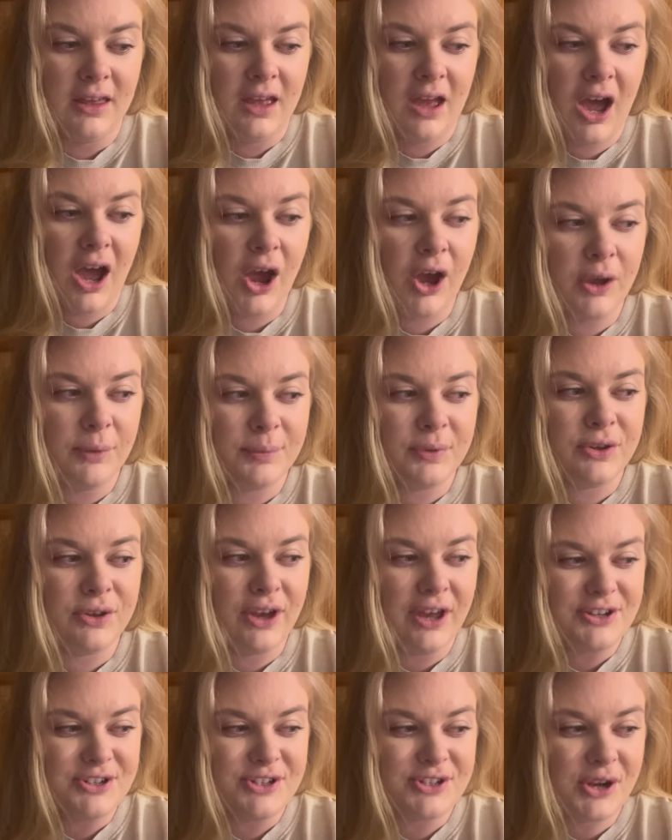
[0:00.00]

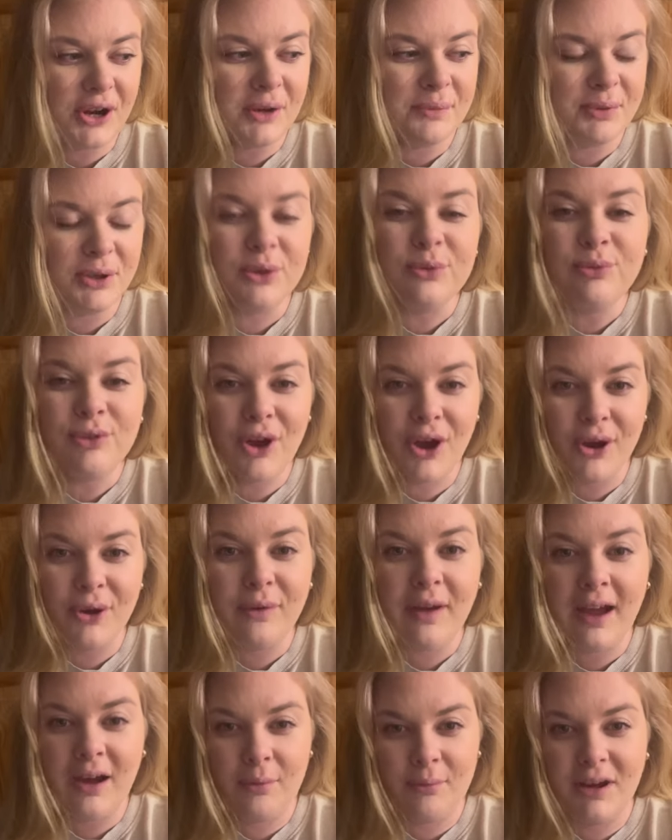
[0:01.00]
I just hope you know
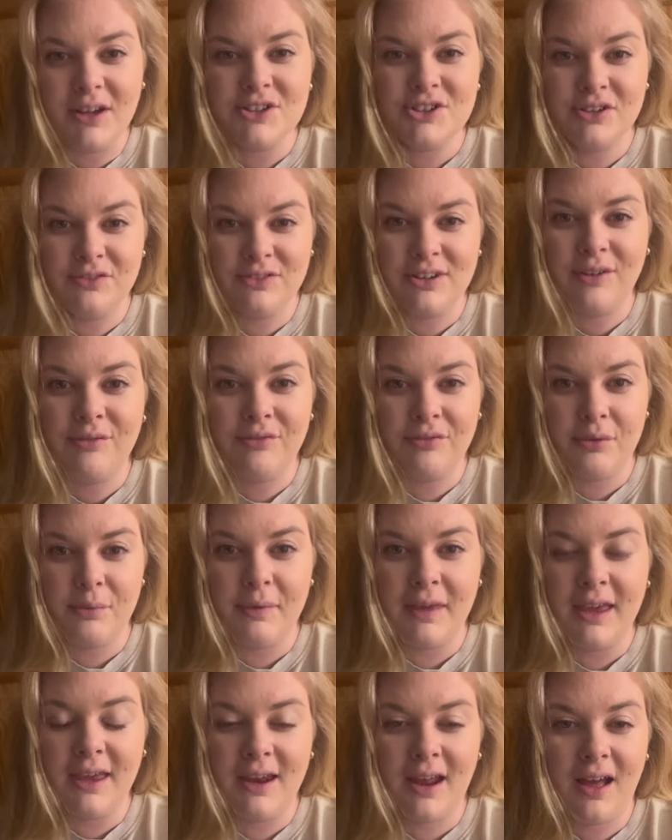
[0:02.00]
how much you've done for
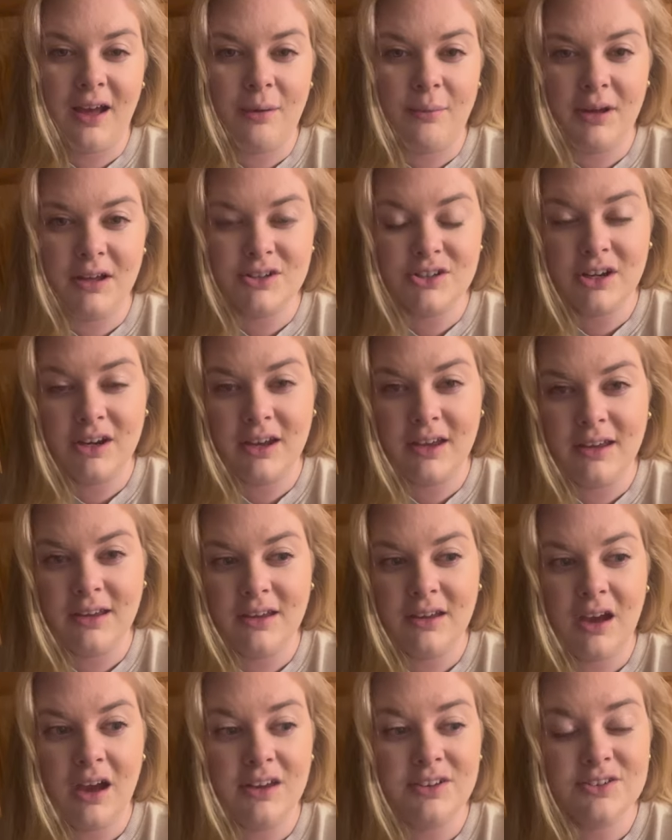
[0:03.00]
me and how much
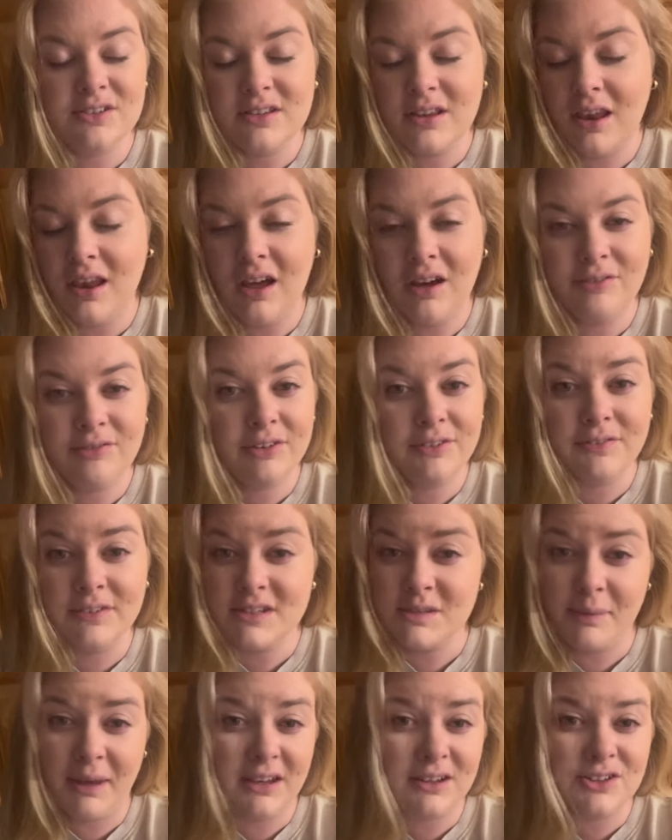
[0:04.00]
I just love and
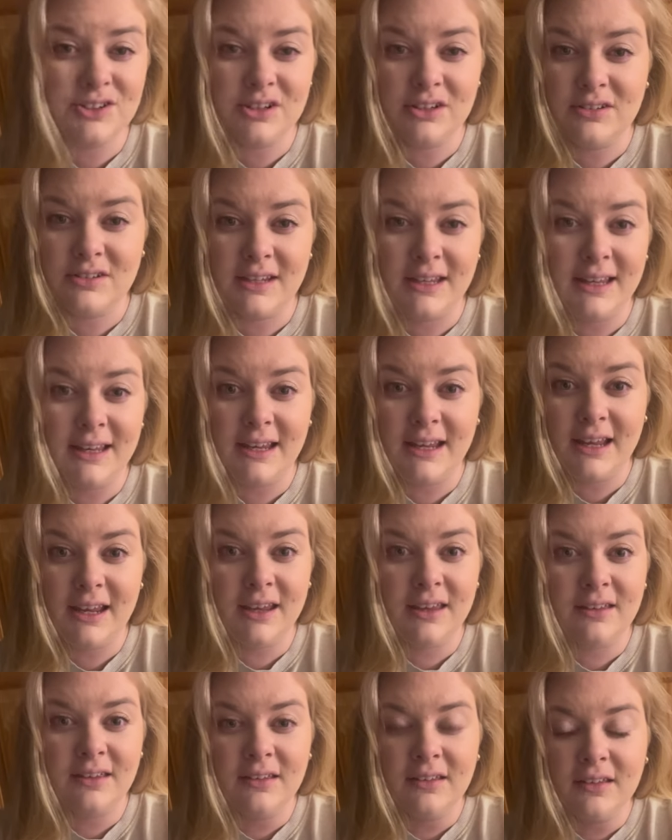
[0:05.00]
respect you dearly.